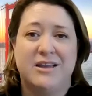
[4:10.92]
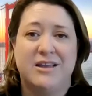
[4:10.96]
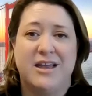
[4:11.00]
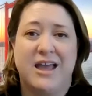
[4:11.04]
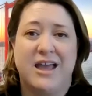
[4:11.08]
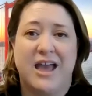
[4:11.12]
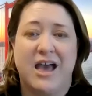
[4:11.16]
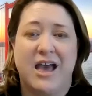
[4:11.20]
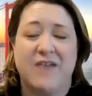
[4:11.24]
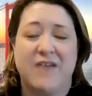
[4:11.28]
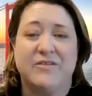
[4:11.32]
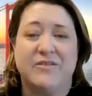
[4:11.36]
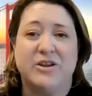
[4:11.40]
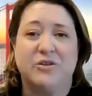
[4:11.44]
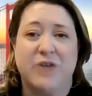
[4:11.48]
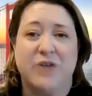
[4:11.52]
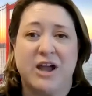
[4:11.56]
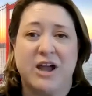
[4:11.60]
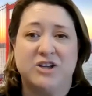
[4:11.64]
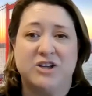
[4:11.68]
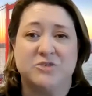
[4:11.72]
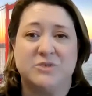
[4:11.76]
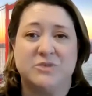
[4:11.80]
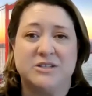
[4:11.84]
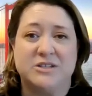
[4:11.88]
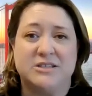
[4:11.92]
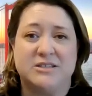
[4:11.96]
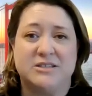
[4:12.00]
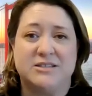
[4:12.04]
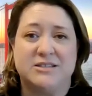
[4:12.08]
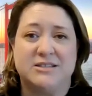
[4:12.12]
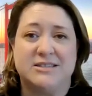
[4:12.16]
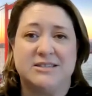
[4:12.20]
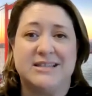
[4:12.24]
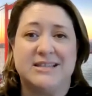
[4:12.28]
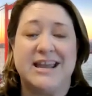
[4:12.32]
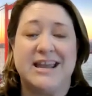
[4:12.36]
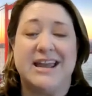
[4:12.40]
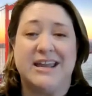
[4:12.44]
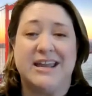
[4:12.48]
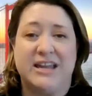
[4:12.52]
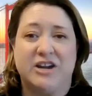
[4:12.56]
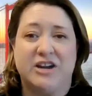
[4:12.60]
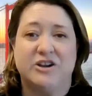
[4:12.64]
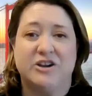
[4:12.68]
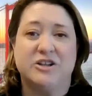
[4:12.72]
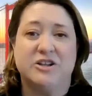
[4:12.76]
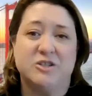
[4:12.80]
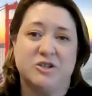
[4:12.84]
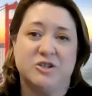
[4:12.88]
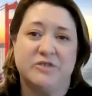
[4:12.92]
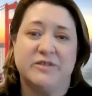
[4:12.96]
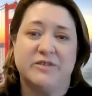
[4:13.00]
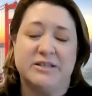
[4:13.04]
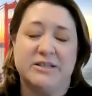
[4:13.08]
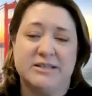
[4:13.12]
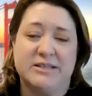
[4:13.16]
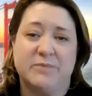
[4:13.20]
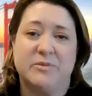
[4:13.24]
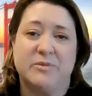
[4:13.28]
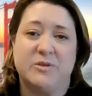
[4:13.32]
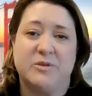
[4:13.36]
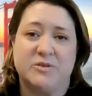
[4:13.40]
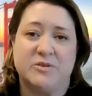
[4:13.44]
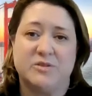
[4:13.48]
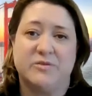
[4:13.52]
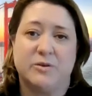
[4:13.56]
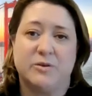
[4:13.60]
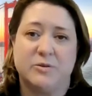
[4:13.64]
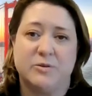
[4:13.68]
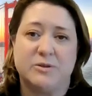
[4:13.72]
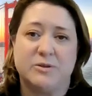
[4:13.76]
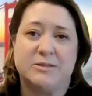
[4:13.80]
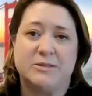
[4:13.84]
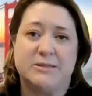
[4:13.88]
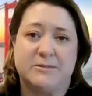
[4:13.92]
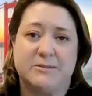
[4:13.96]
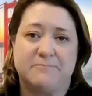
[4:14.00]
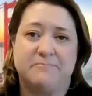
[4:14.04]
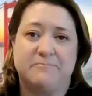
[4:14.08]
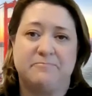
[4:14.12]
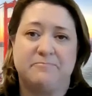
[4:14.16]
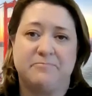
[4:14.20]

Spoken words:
having graduates staying here and serving some of those folks.